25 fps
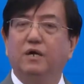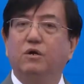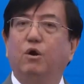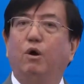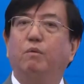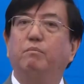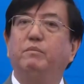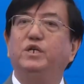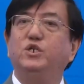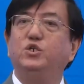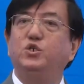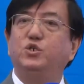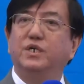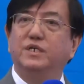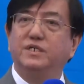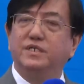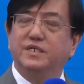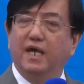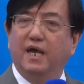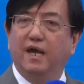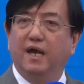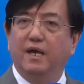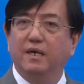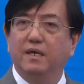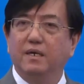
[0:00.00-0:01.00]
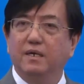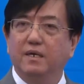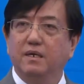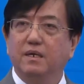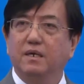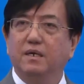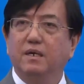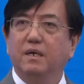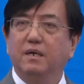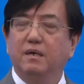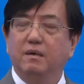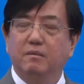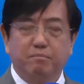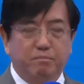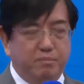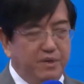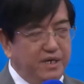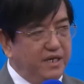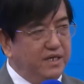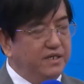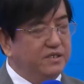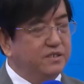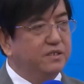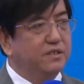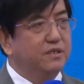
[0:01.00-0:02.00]
commissions,
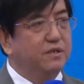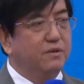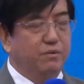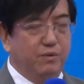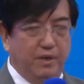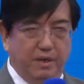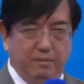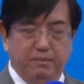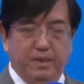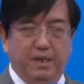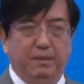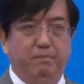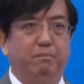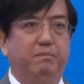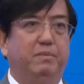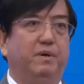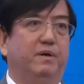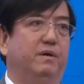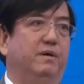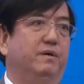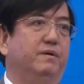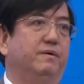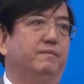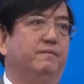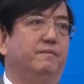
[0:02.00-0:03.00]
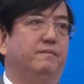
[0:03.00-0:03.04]
please remember,